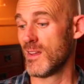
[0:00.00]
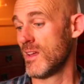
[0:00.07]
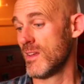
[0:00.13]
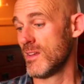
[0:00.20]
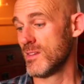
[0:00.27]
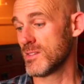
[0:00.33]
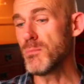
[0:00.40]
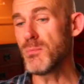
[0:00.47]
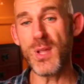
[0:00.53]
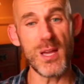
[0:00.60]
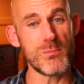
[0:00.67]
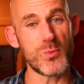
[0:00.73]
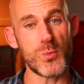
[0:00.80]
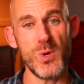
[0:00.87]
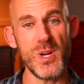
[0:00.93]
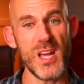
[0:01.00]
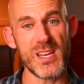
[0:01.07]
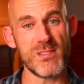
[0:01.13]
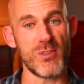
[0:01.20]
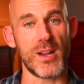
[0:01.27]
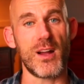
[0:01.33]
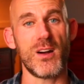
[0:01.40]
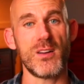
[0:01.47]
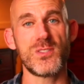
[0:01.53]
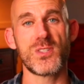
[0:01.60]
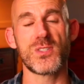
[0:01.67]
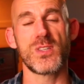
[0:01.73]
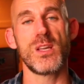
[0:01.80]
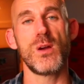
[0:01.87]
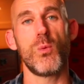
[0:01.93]
sometimes we're not even
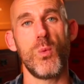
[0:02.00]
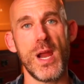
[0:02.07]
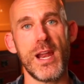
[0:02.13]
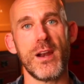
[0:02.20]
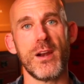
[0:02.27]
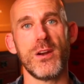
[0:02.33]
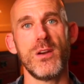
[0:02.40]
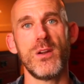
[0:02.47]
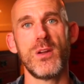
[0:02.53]
consciously aware